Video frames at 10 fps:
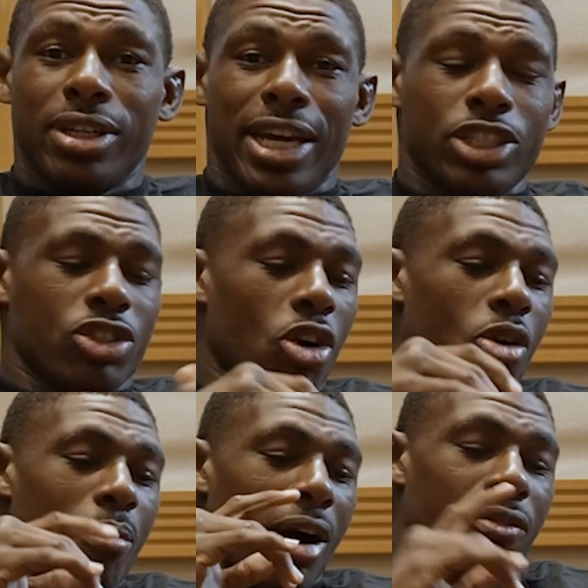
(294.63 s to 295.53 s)
They
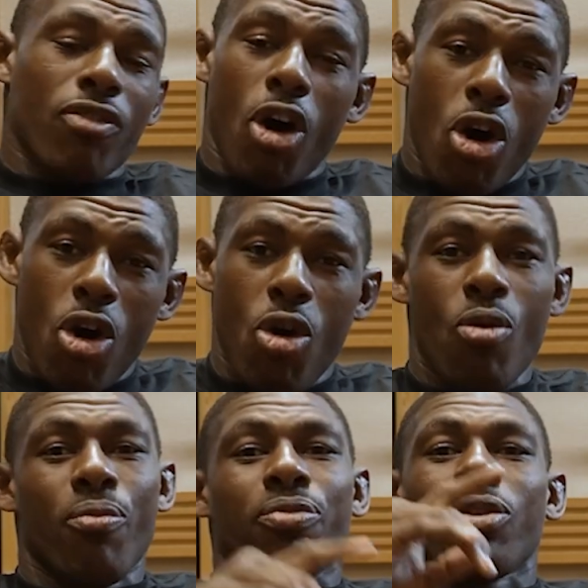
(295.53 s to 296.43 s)
stole my
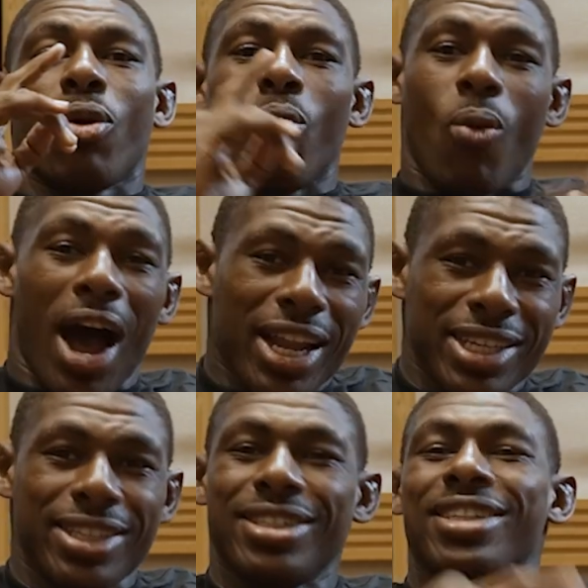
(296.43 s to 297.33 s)
phone,
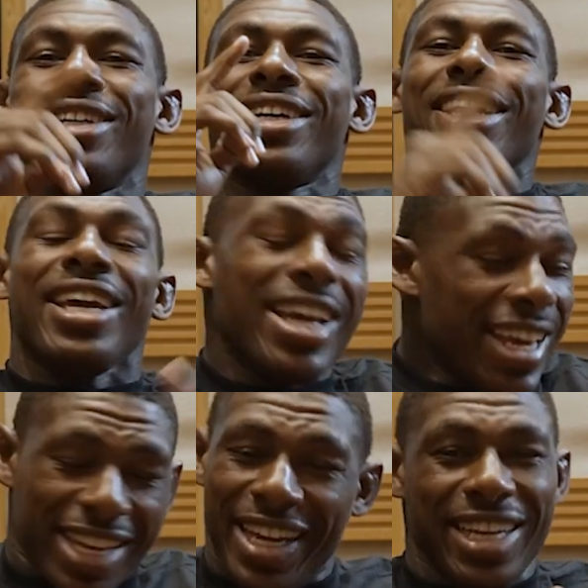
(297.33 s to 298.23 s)
wallet,
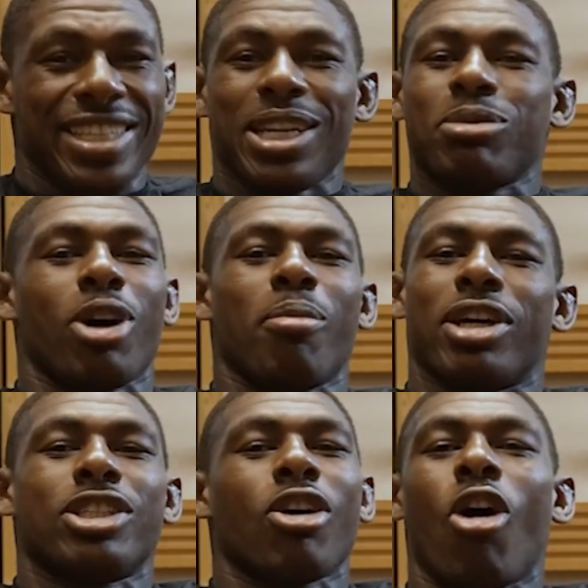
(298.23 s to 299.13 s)
and keys. I'm talking
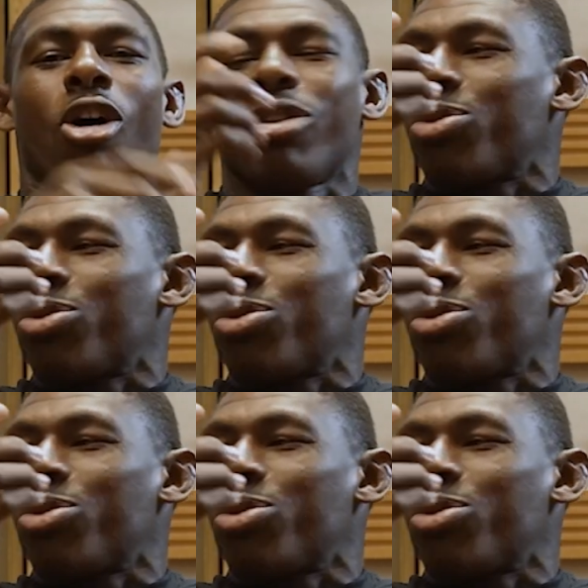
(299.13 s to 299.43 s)
about took all